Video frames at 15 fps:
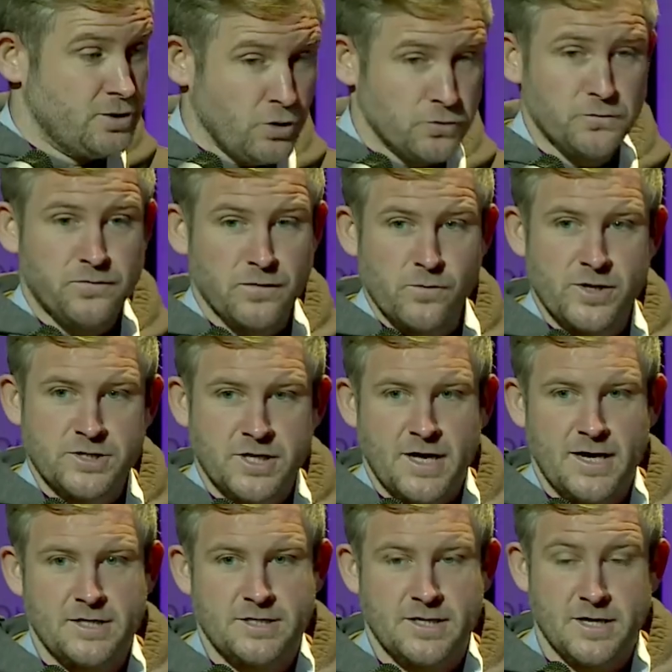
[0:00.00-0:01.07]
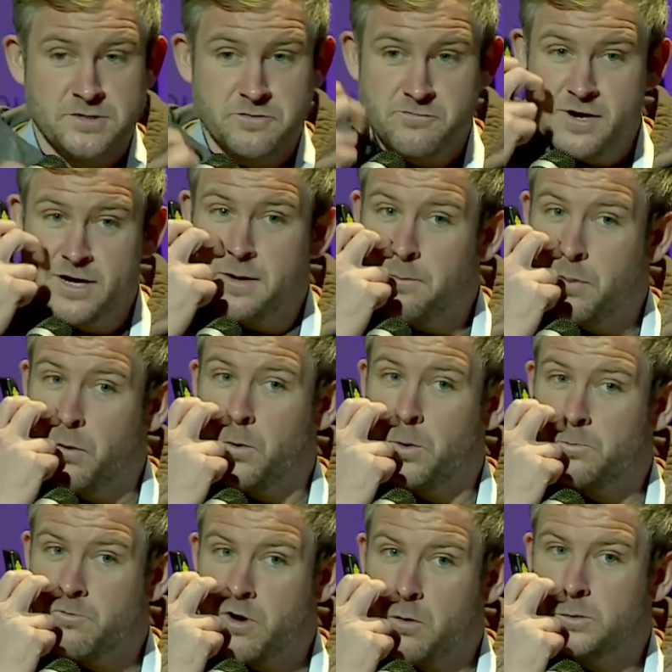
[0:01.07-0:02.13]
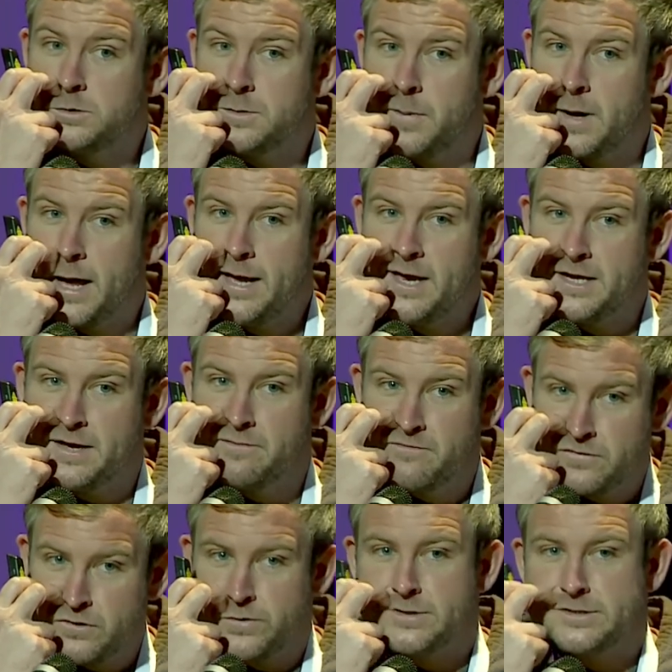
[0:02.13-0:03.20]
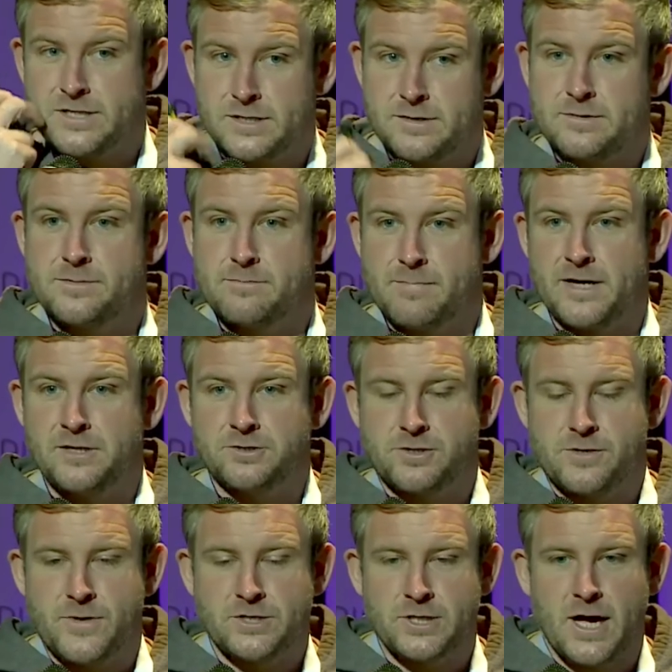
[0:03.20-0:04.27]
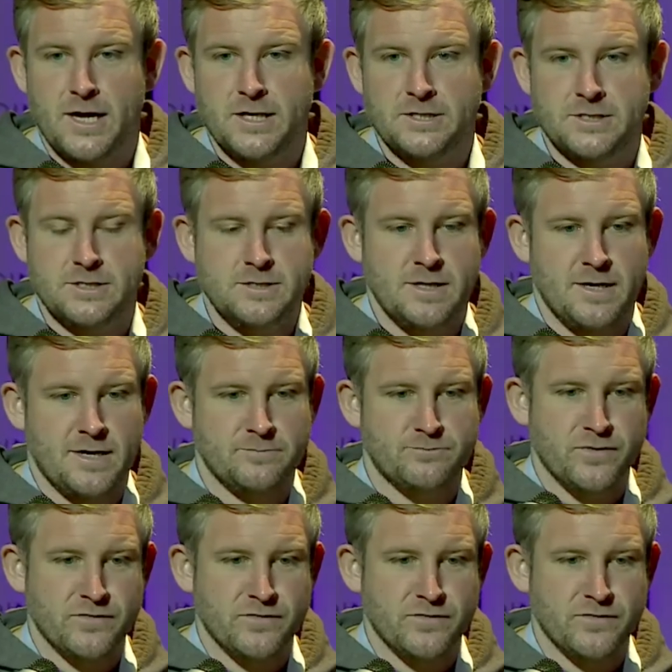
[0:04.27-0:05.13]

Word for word: Non-formal education has a really important role to play in influencing mainstream education and